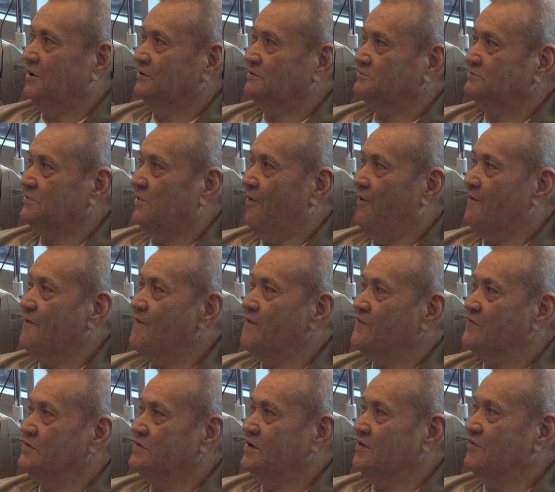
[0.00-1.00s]
can do
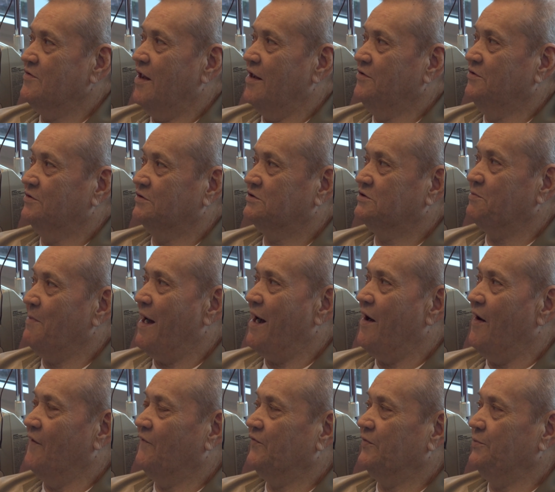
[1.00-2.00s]
is talk to your
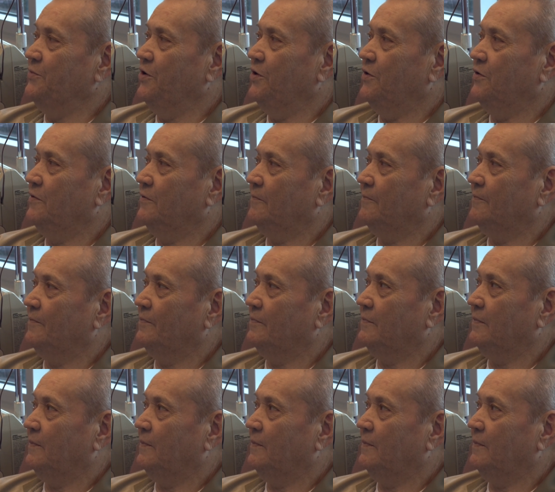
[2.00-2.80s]
healthcare provider to be